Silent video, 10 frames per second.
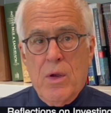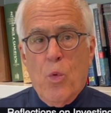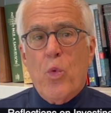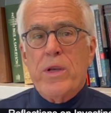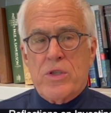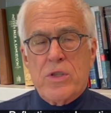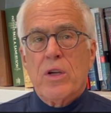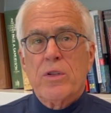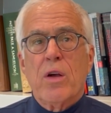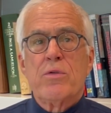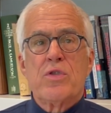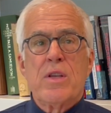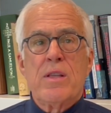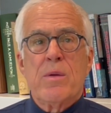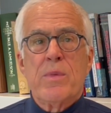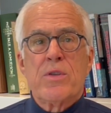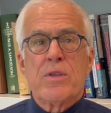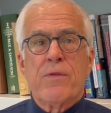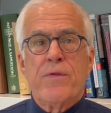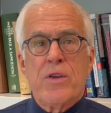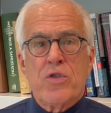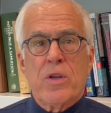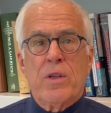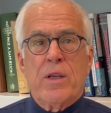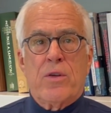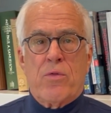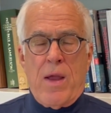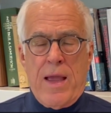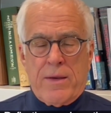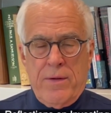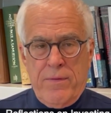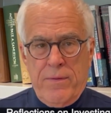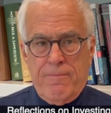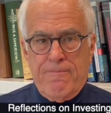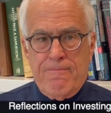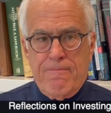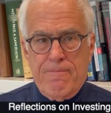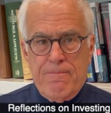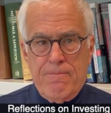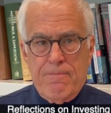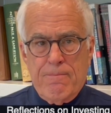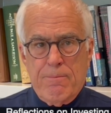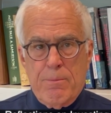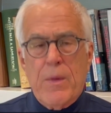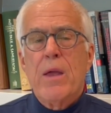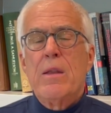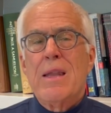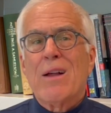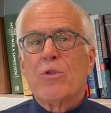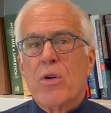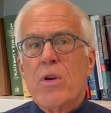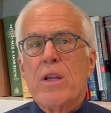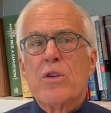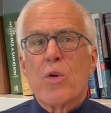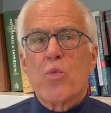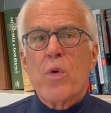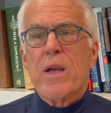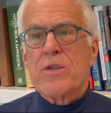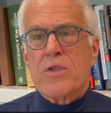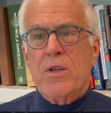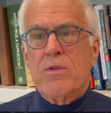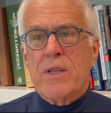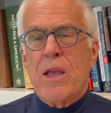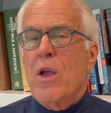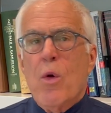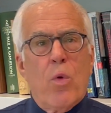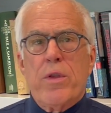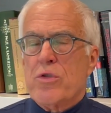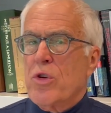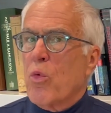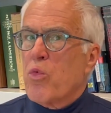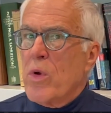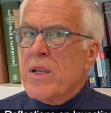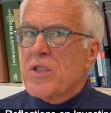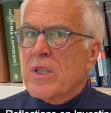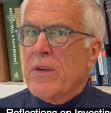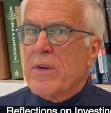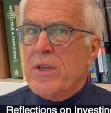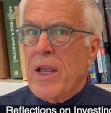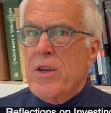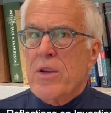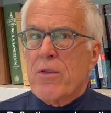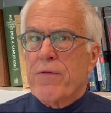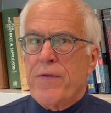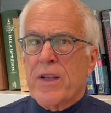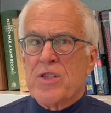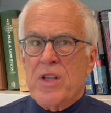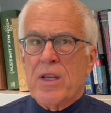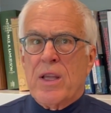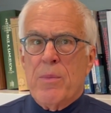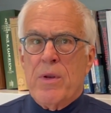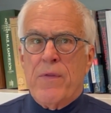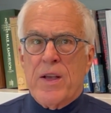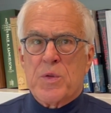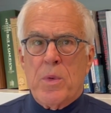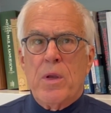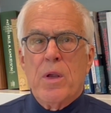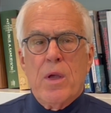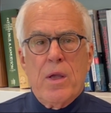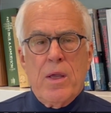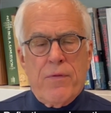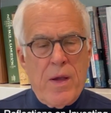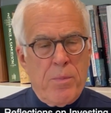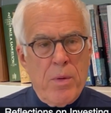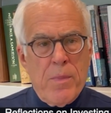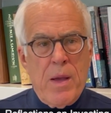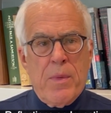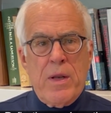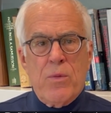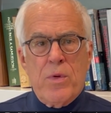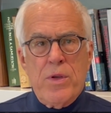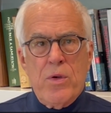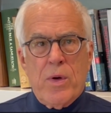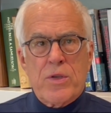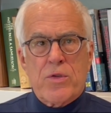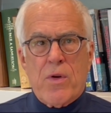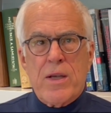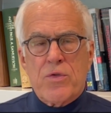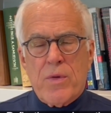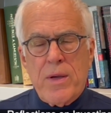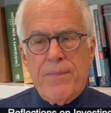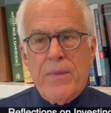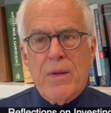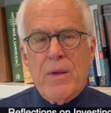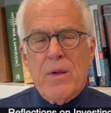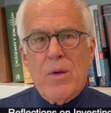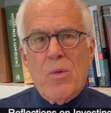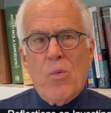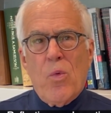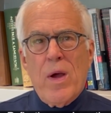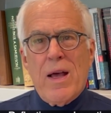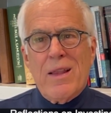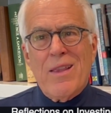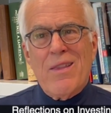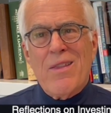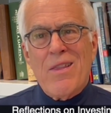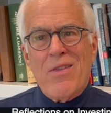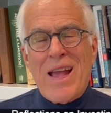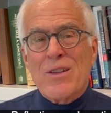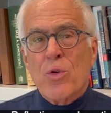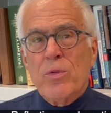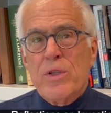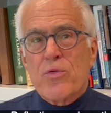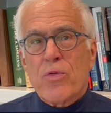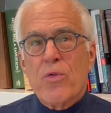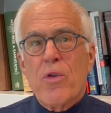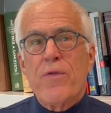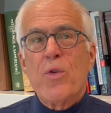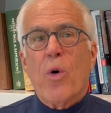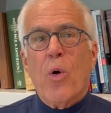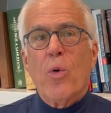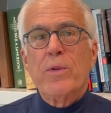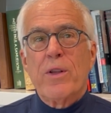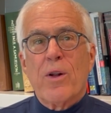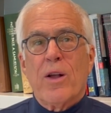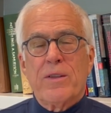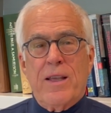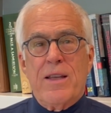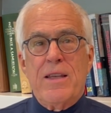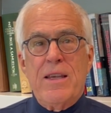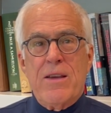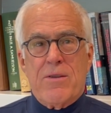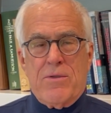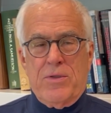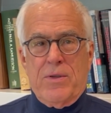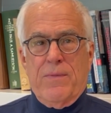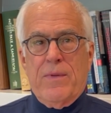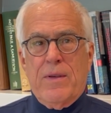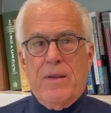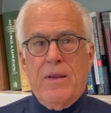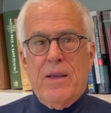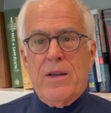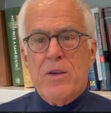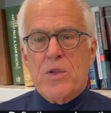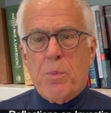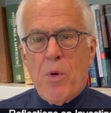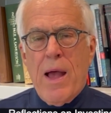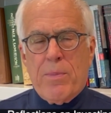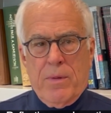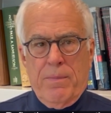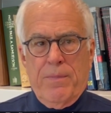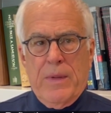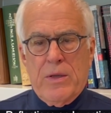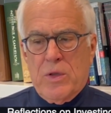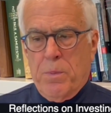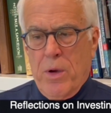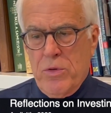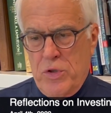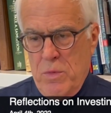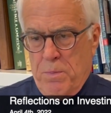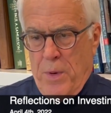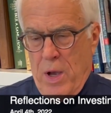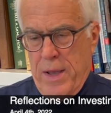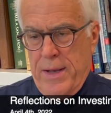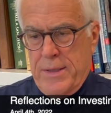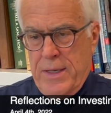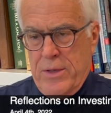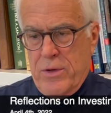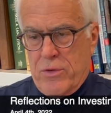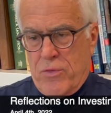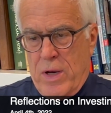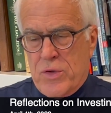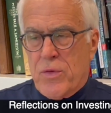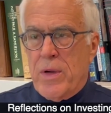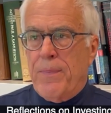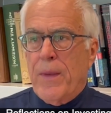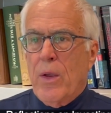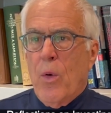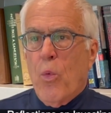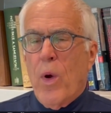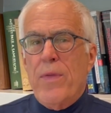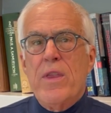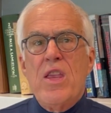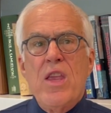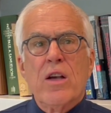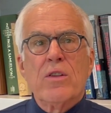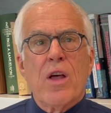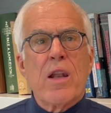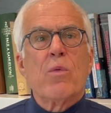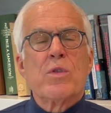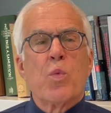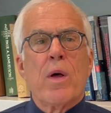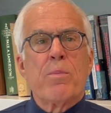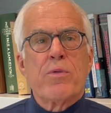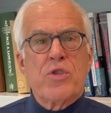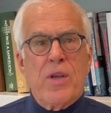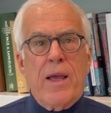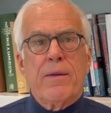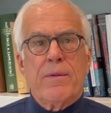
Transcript: We still don't see them as sufficiently attractive. Now, turning to risk, you'd say, well, there's no risk of a 10-year fixed income investment if I put my money with the US Treasury. Well, that's only true if you hold it all 10 years. And here's the problem. Suppose you bought a 10-year Treasury when the yield on it was 1%.